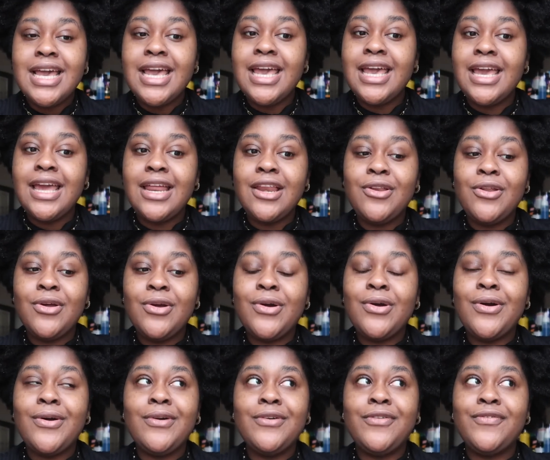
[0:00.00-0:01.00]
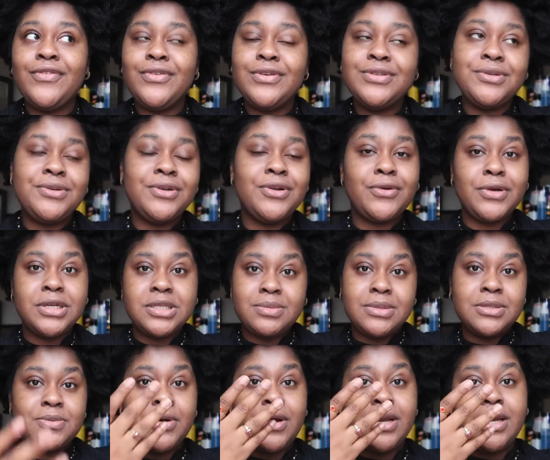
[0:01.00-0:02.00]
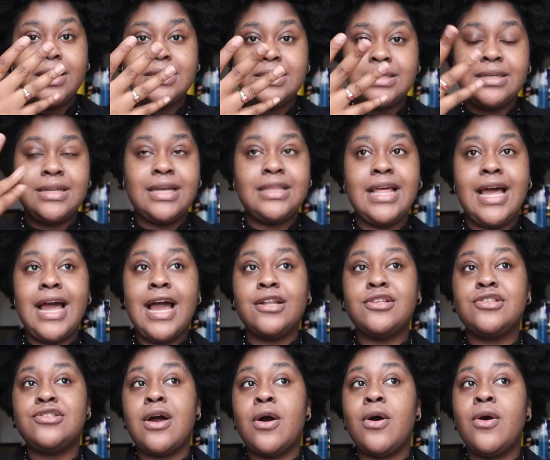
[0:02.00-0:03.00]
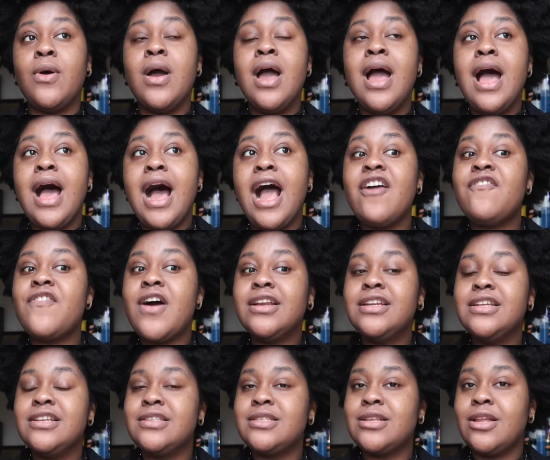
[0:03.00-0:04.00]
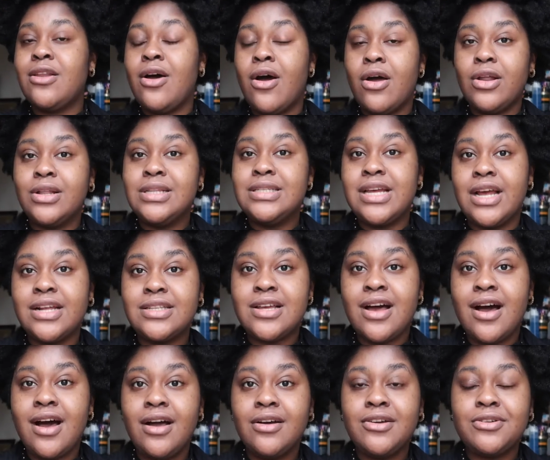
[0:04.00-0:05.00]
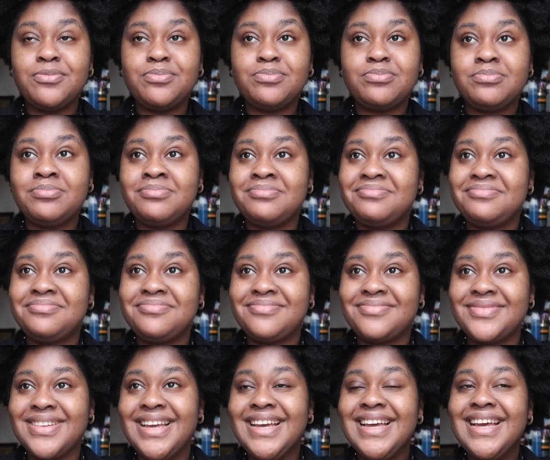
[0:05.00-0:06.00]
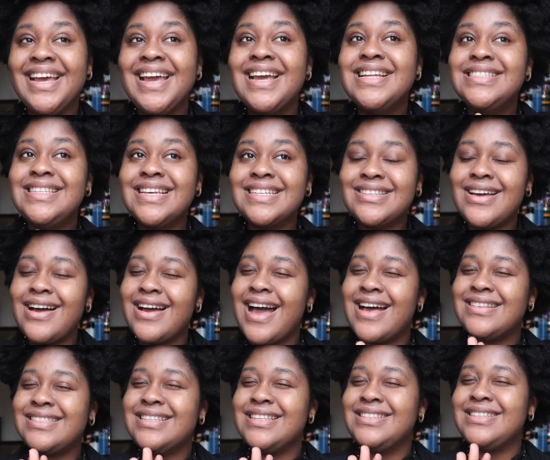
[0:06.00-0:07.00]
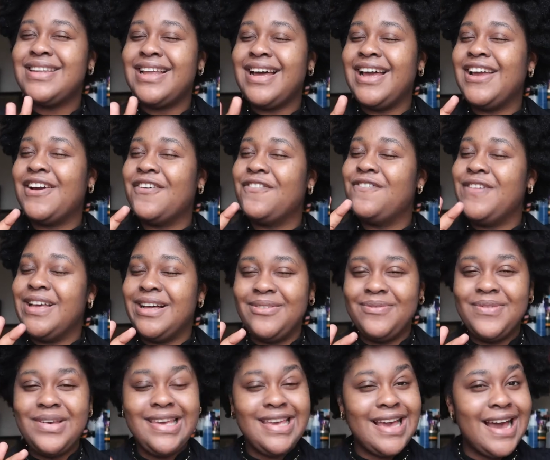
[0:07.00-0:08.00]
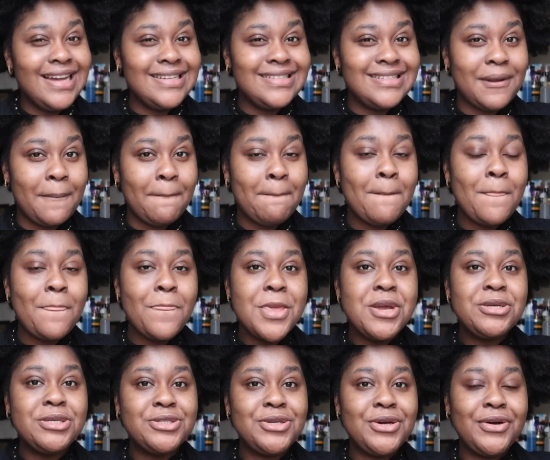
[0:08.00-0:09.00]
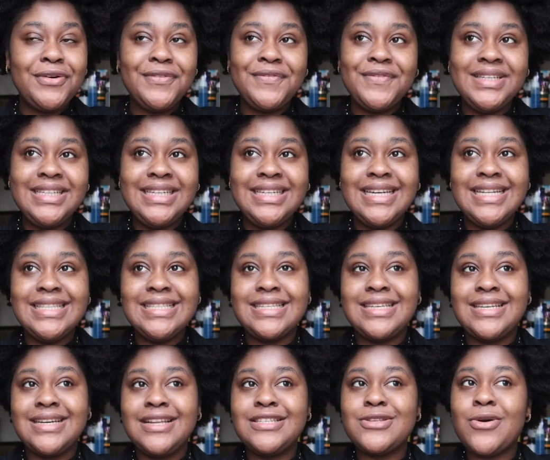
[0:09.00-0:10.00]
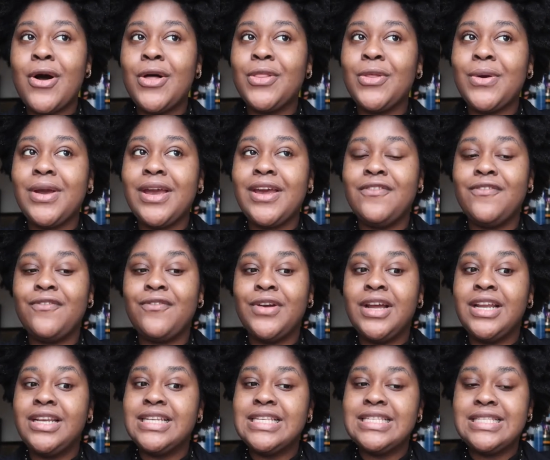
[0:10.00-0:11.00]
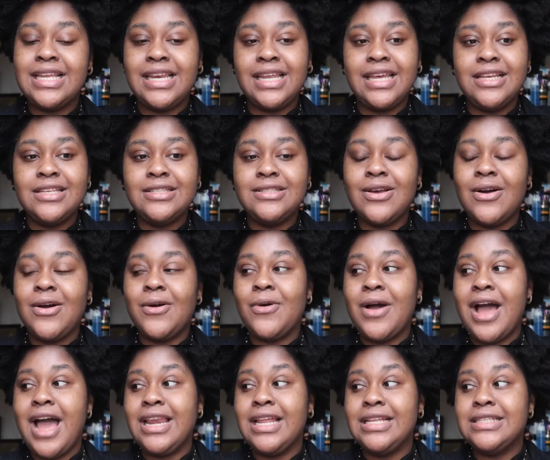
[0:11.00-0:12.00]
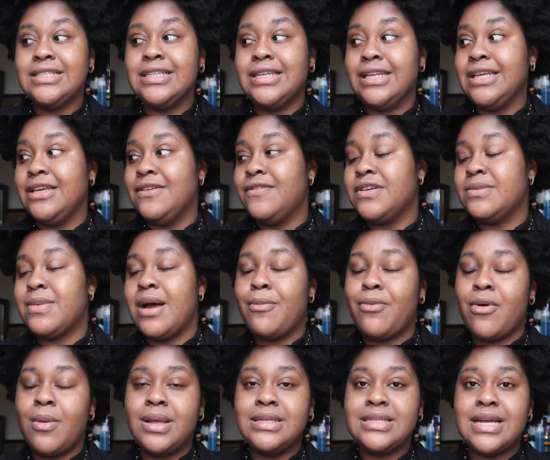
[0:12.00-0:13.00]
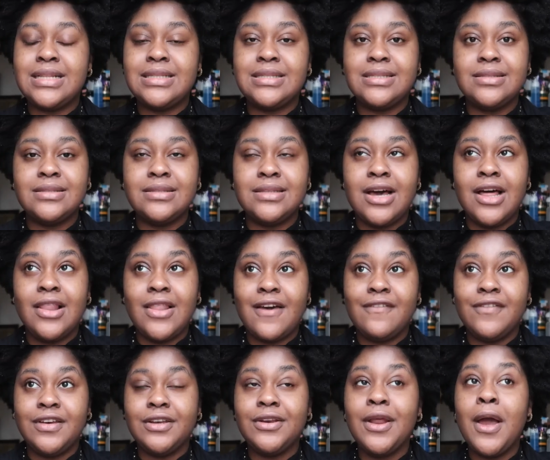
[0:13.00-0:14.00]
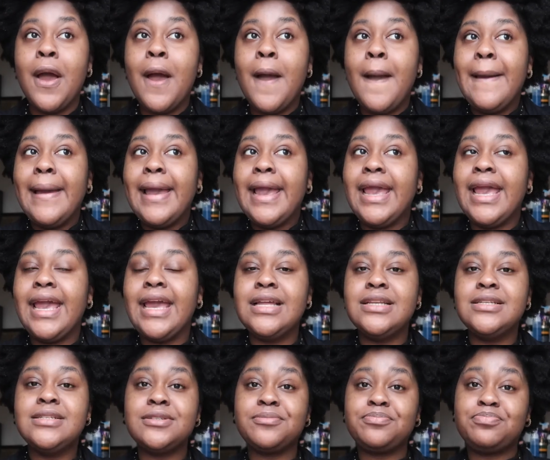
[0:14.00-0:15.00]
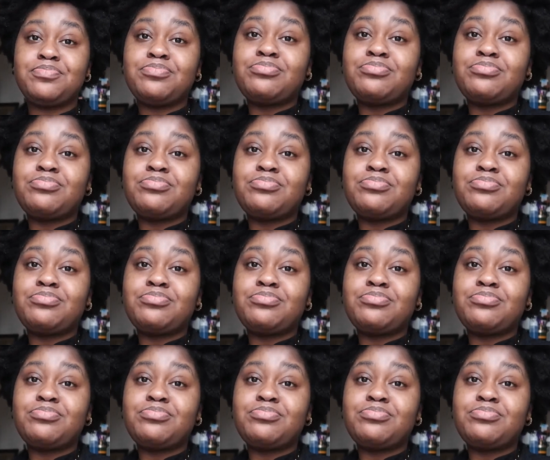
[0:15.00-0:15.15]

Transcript: and your girl refused to go to Christmas with her nails looking like that. So I found this salon on TikTok, and TikTok hasn't like failed me yet, so hopefully it's good. It's all the way in, in the city, so I need to leave because my appointment's at eleven, and